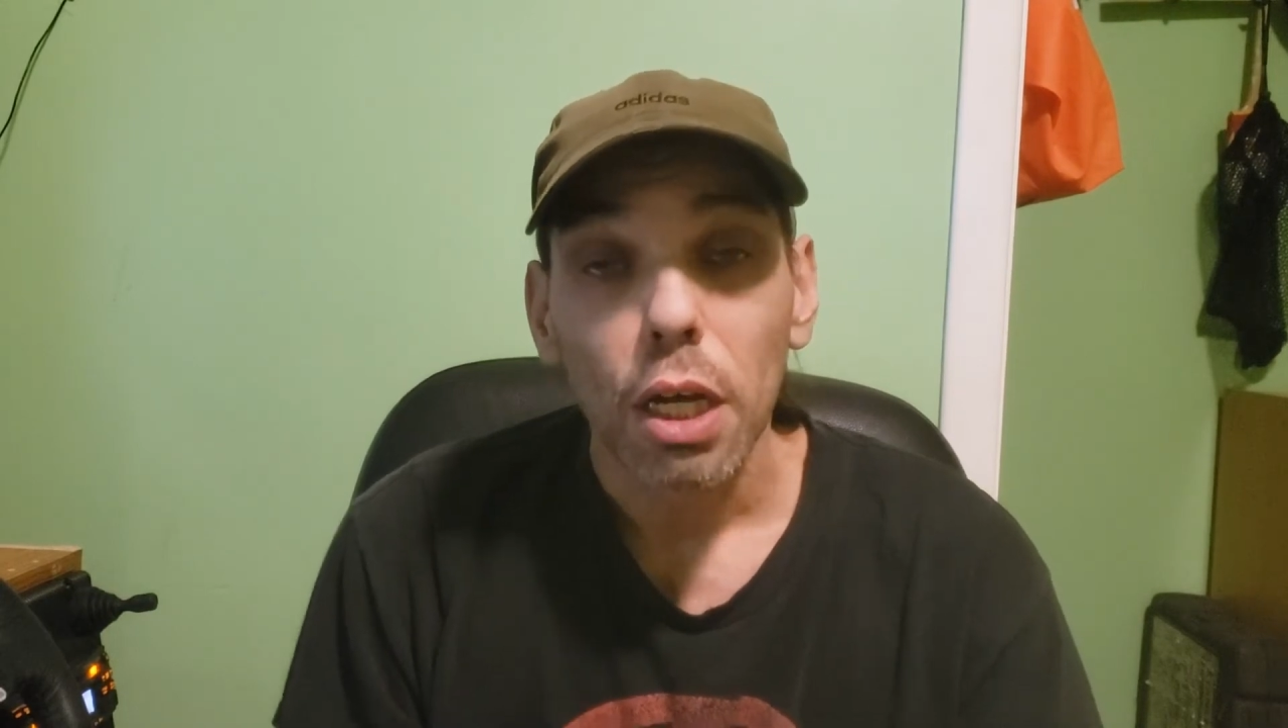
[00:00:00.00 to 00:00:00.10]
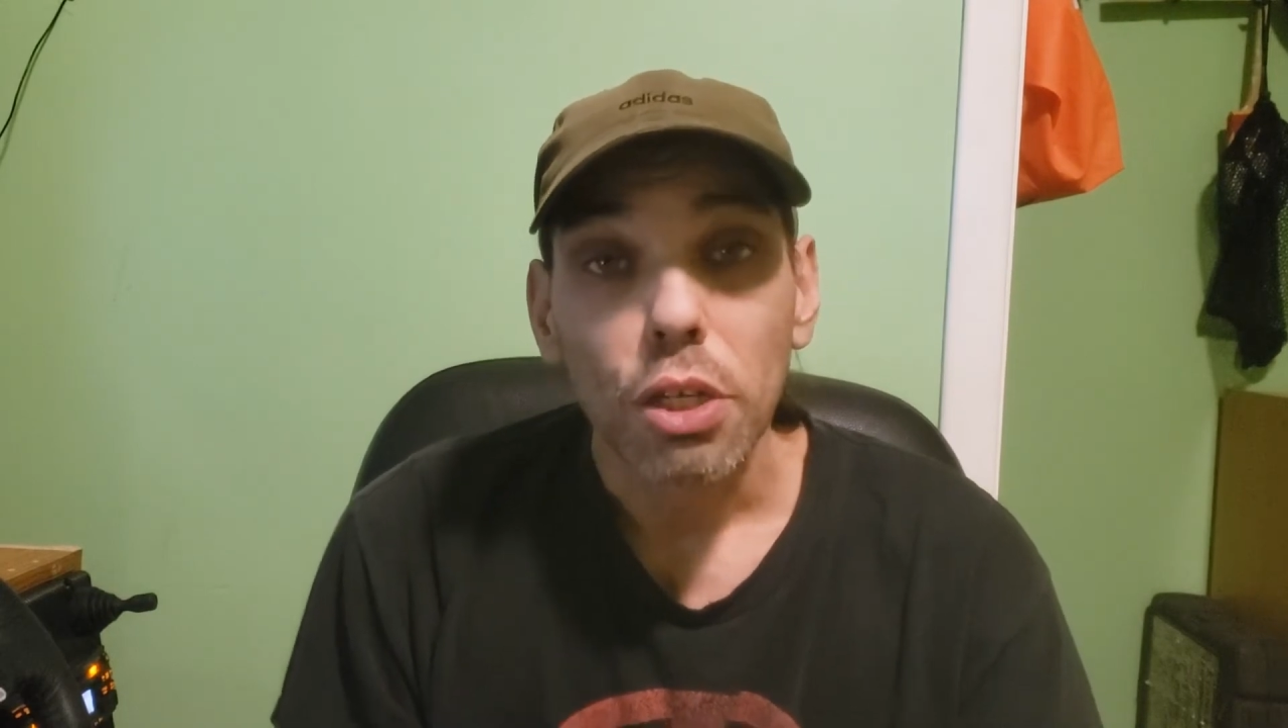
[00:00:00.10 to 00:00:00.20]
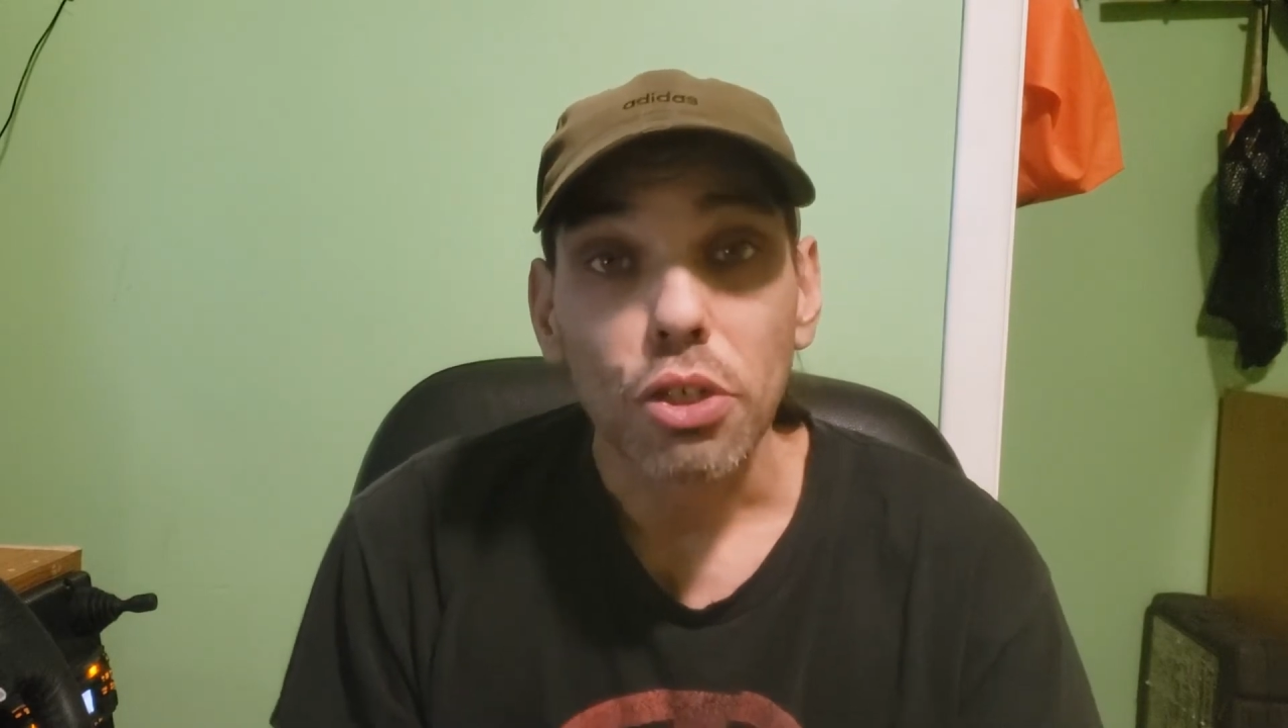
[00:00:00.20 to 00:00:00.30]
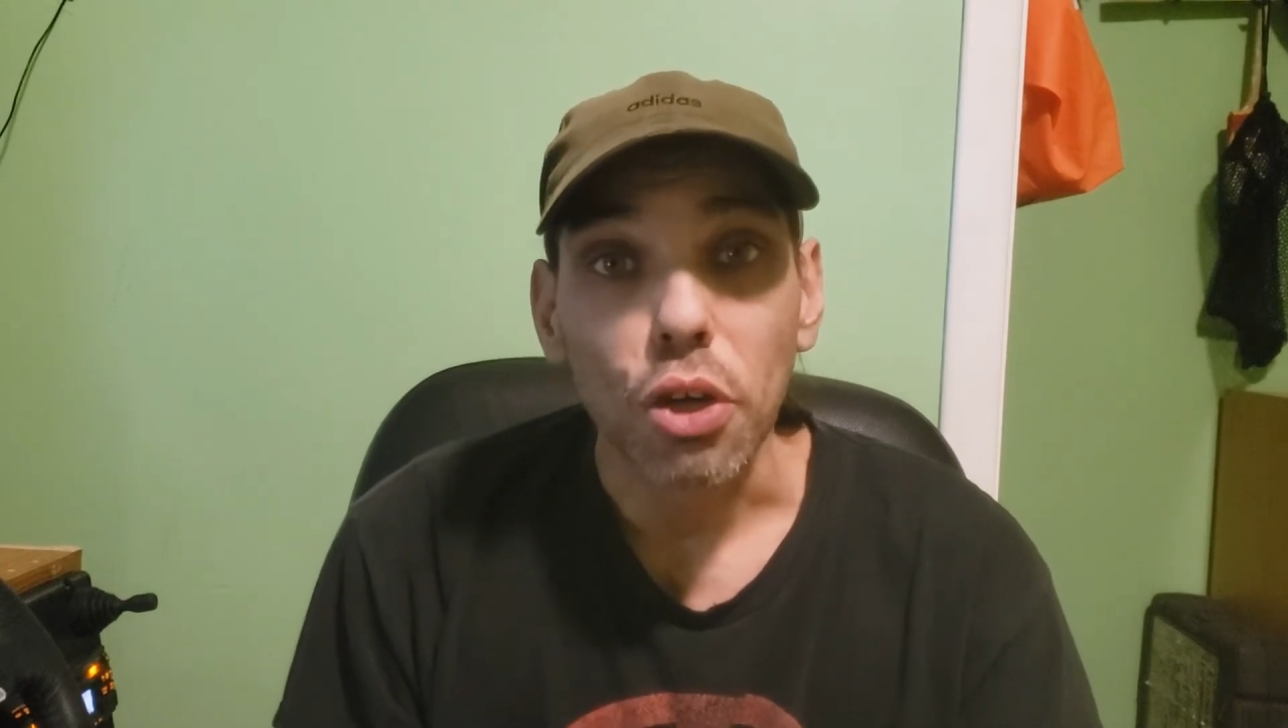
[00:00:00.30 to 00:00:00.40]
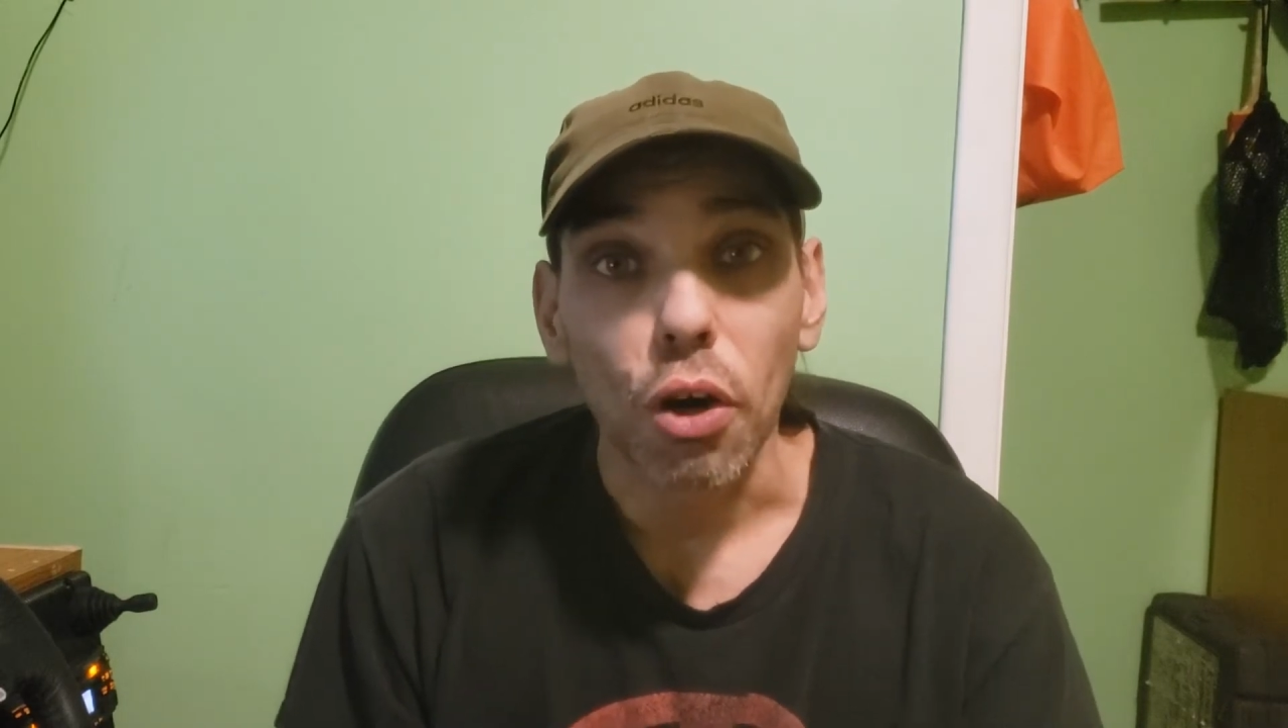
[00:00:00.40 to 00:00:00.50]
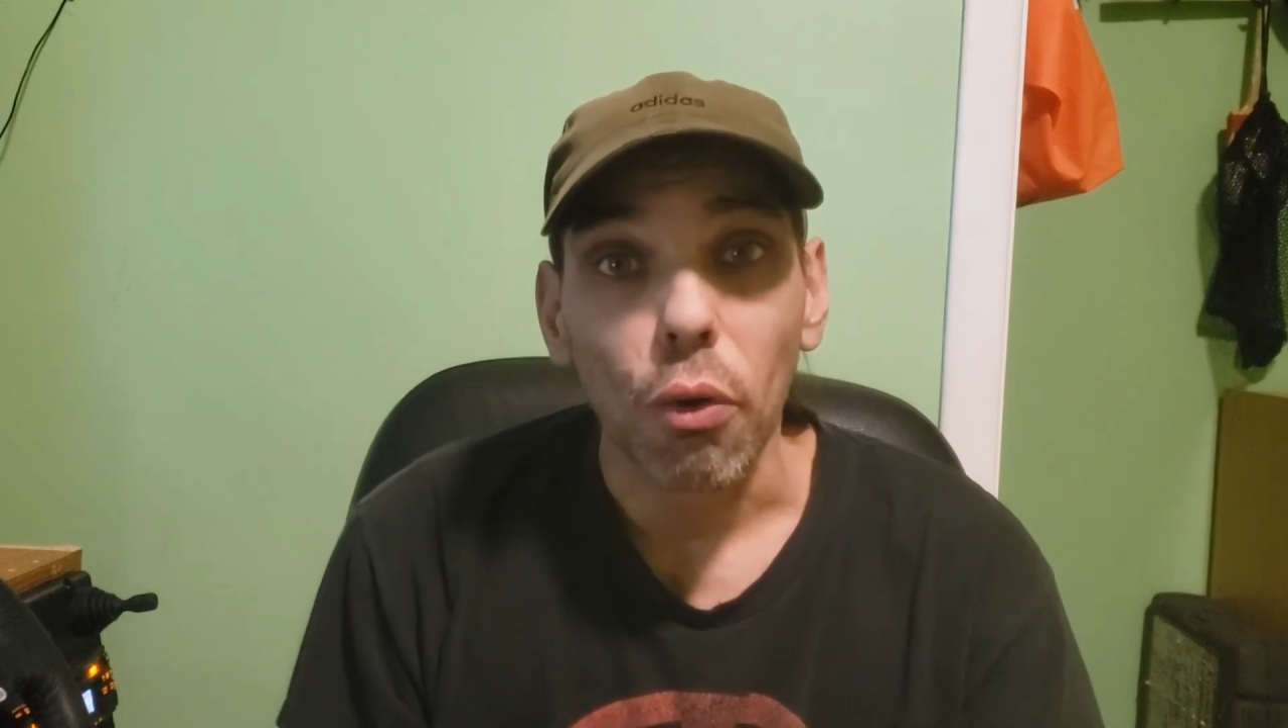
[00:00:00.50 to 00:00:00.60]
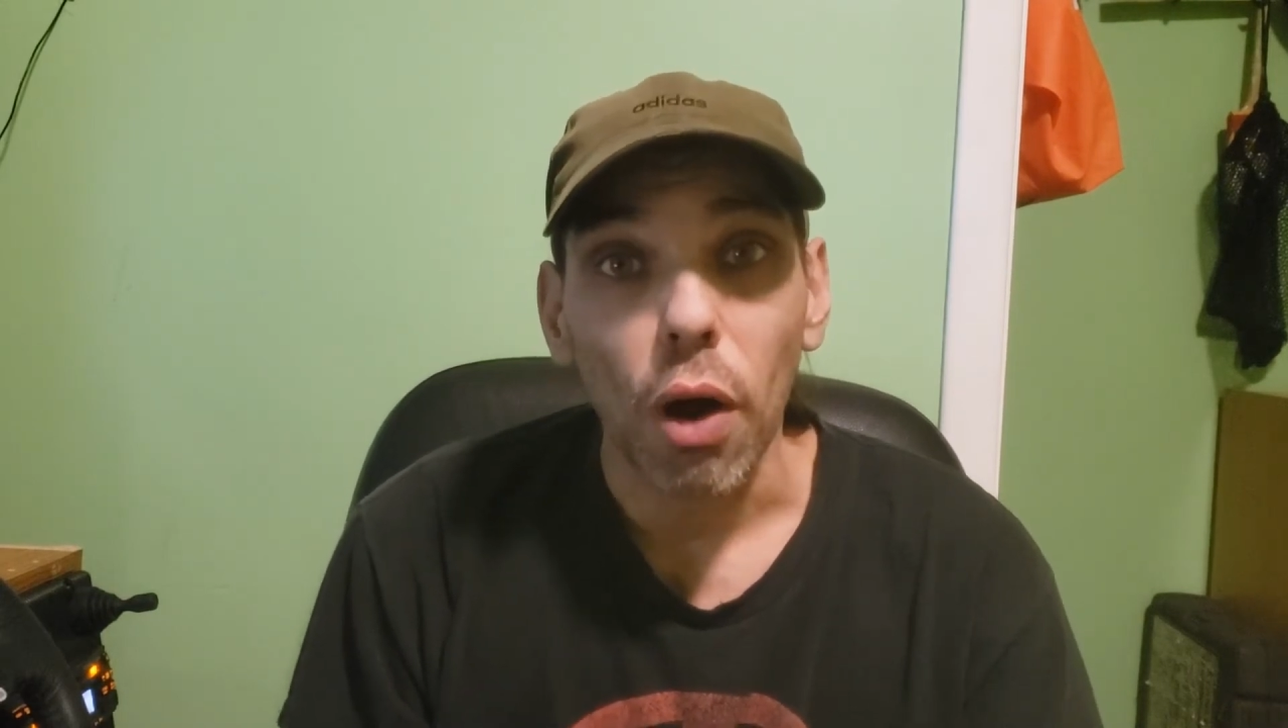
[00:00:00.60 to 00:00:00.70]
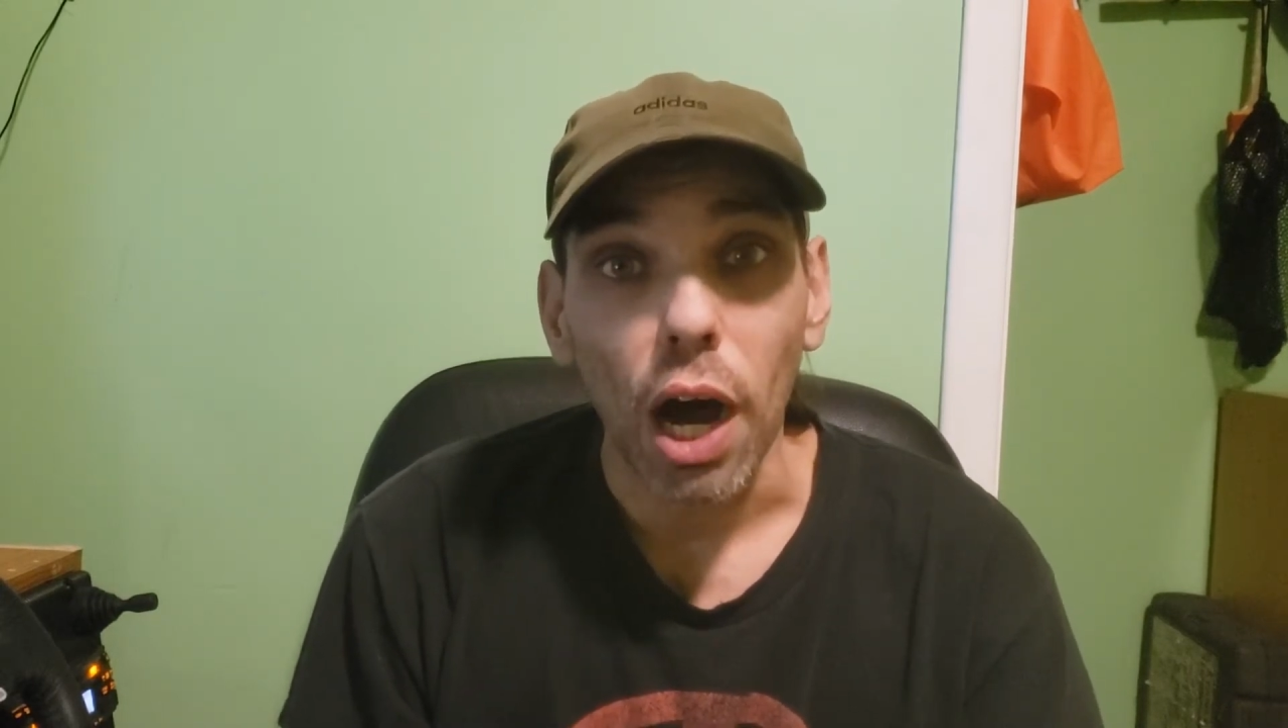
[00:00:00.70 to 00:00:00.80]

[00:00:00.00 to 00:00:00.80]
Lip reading: So